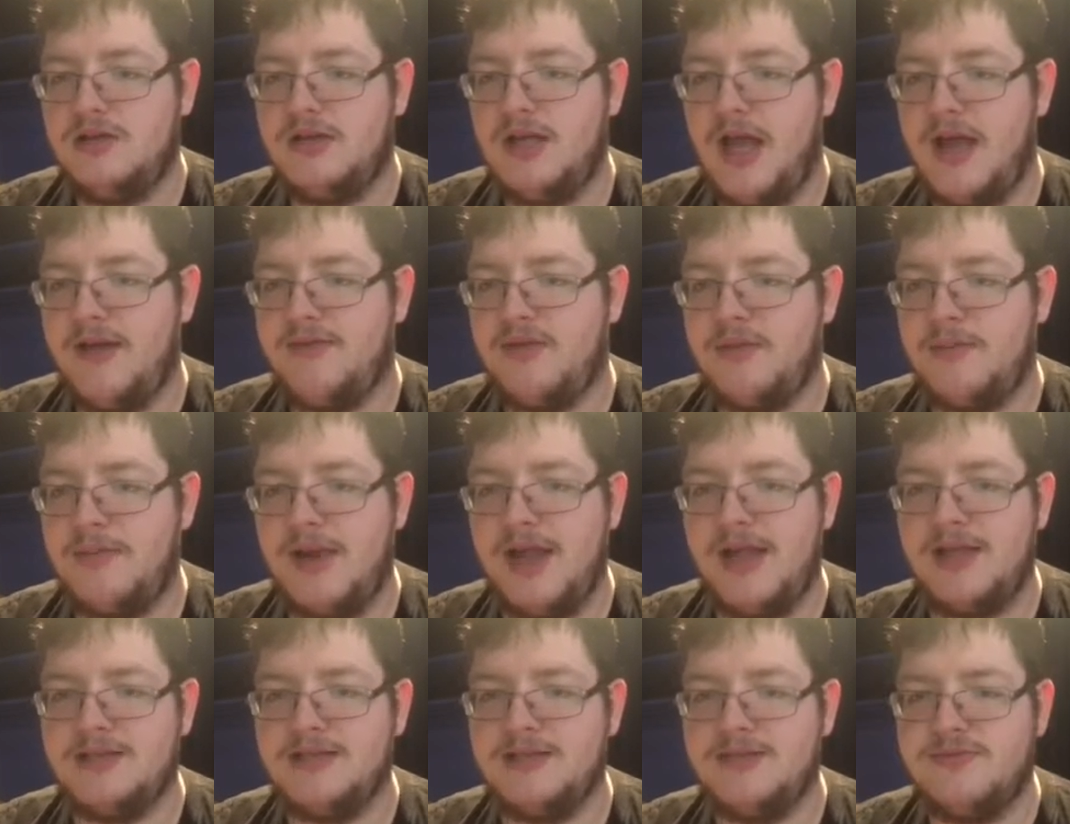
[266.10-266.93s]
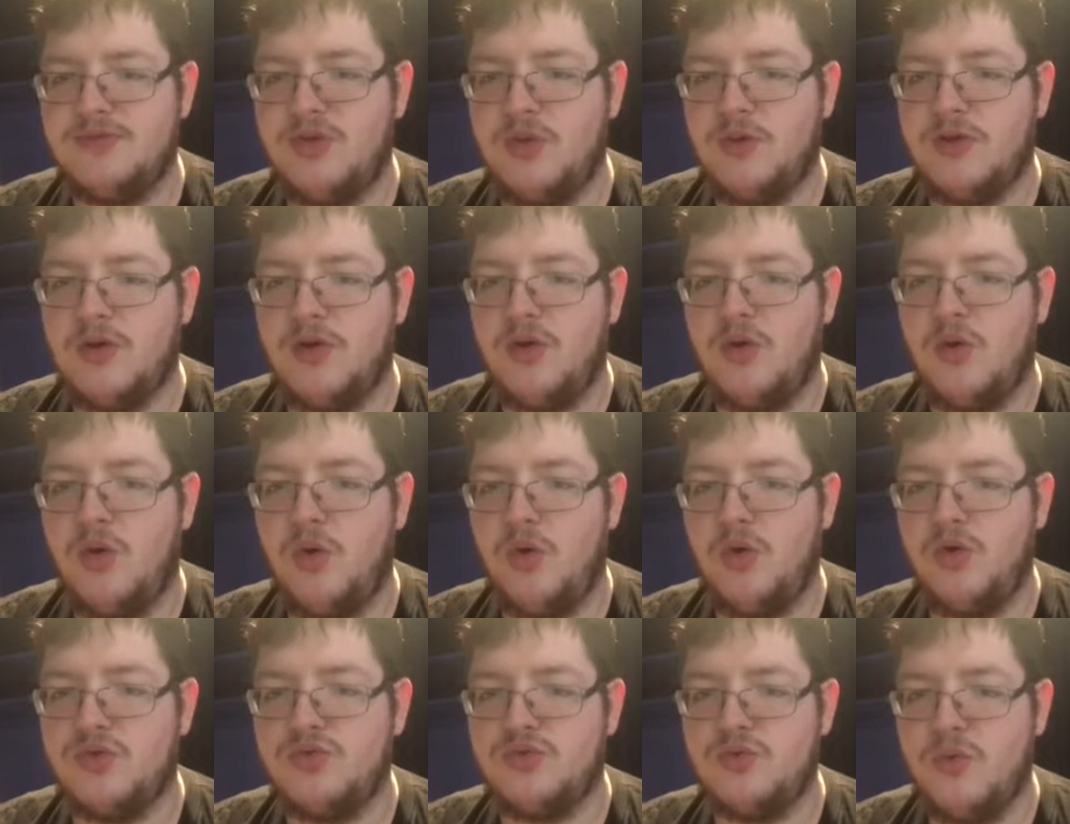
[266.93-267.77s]
to have the plans of doing a
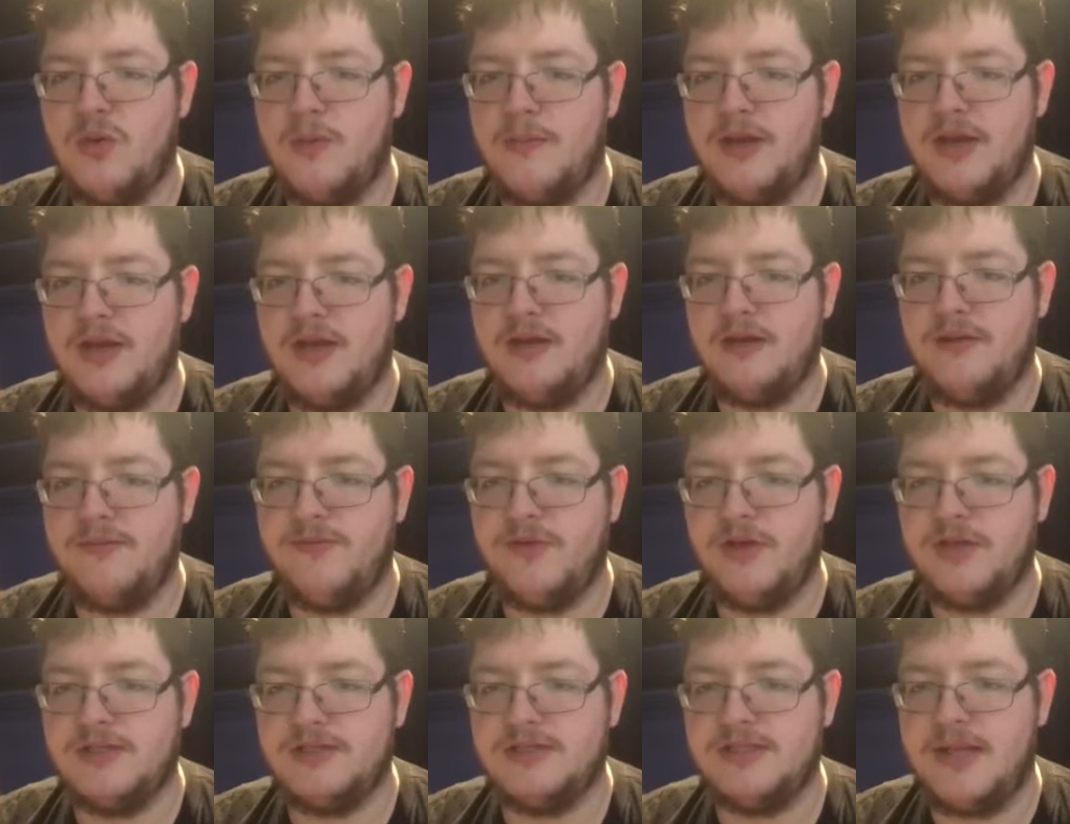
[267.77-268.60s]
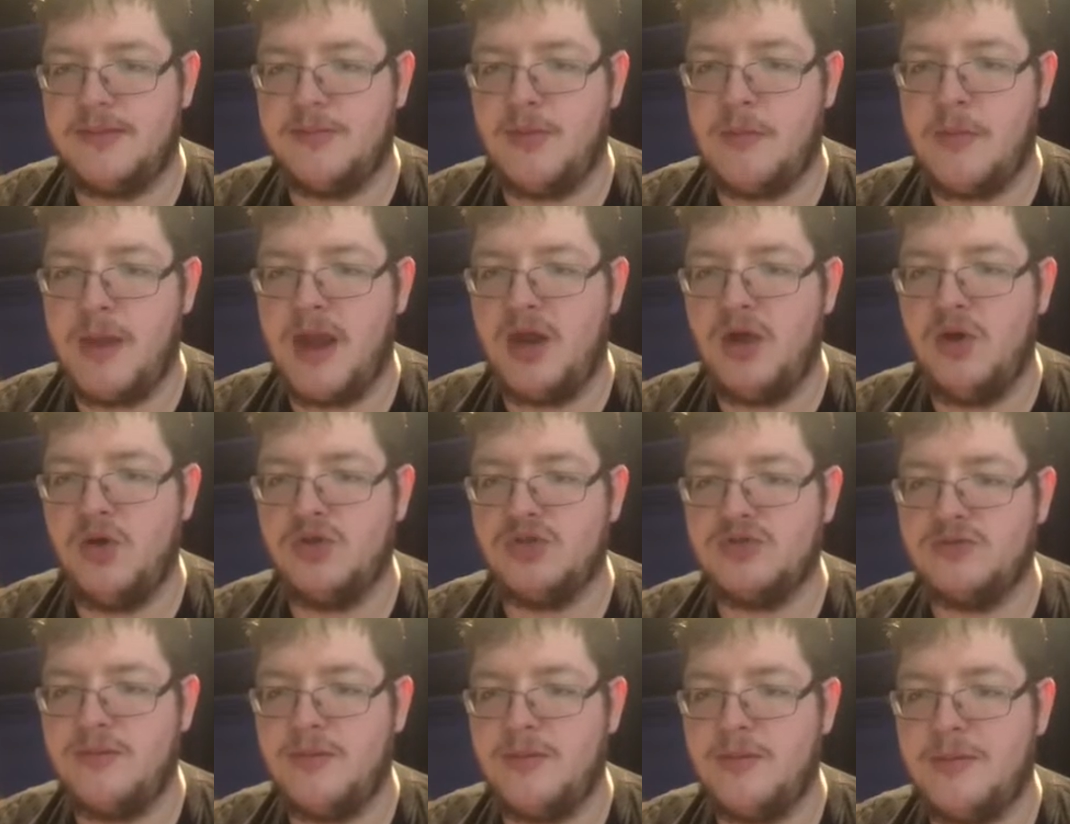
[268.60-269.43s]
horsewoman versus MMA
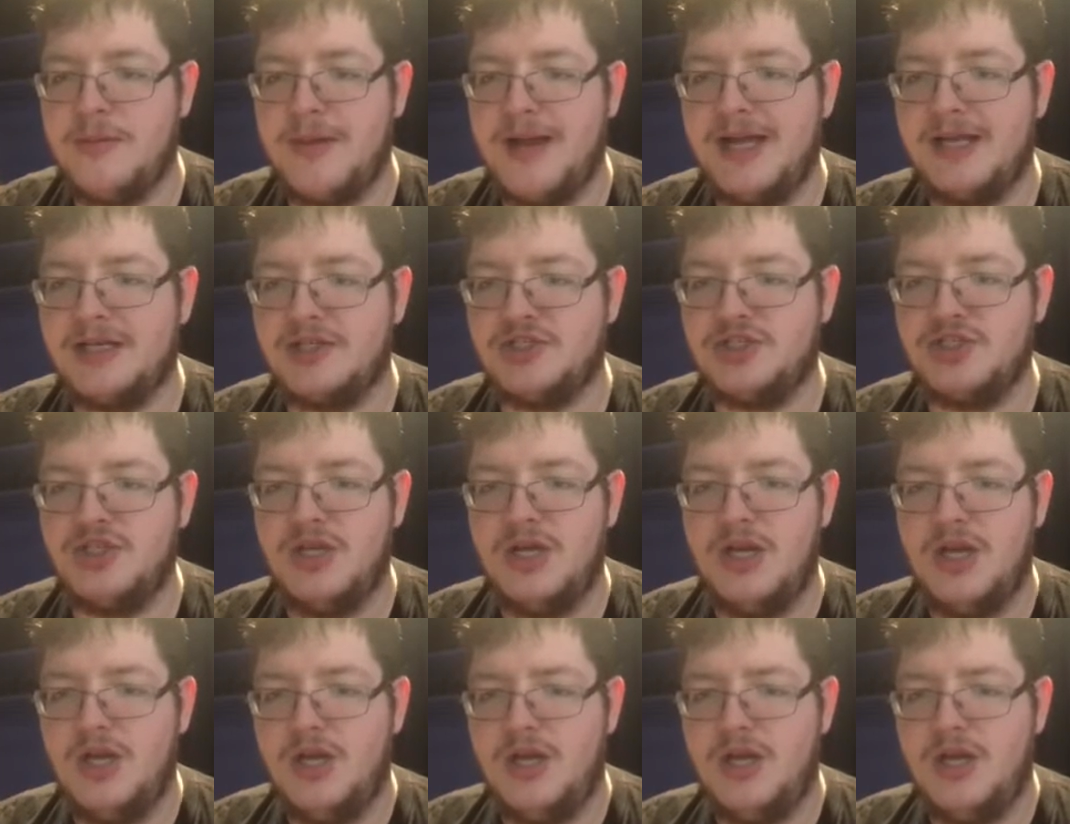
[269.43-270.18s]
horsewoman match.